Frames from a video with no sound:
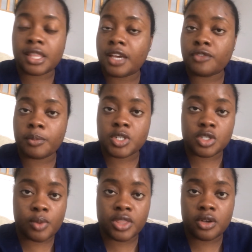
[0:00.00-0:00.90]
the information
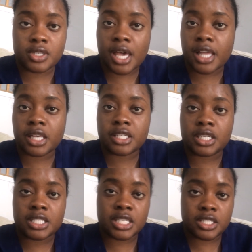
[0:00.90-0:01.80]
is right there, it's highlighted,
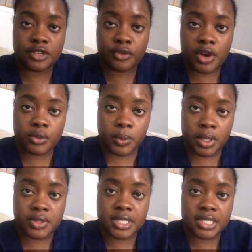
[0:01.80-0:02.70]
it's easy for everyone
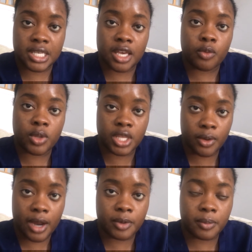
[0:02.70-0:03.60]
else to see when they
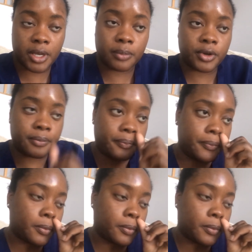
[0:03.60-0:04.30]
grab your paper.